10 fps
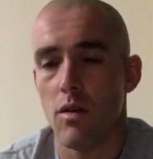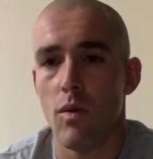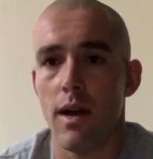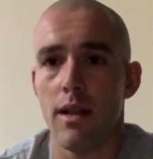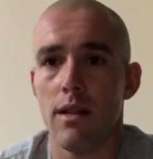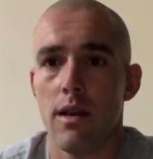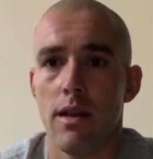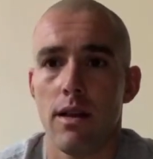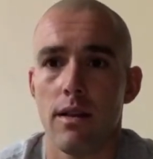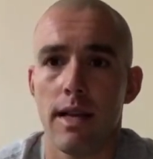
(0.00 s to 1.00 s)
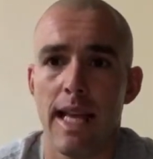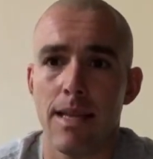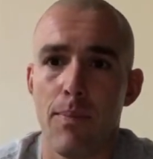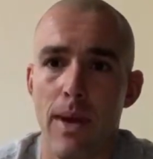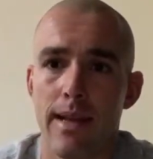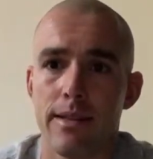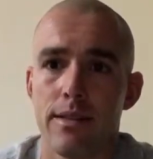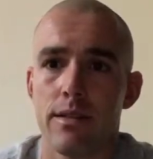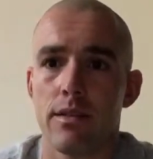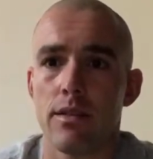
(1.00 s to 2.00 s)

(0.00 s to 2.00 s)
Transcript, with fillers: Well, it depends.